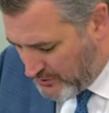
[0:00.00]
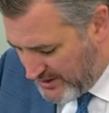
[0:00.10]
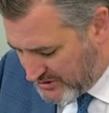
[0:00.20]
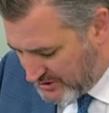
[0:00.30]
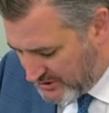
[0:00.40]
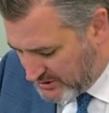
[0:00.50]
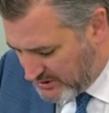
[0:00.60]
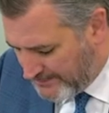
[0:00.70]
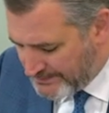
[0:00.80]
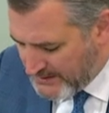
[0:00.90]

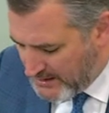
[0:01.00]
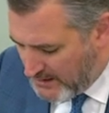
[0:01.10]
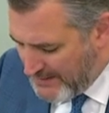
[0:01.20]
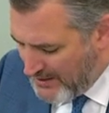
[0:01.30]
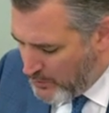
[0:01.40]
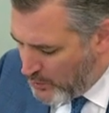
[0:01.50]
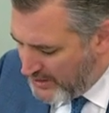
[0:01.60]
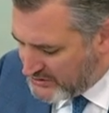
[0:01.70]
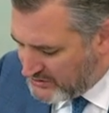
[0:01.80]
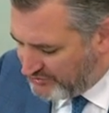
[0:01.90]
questions about what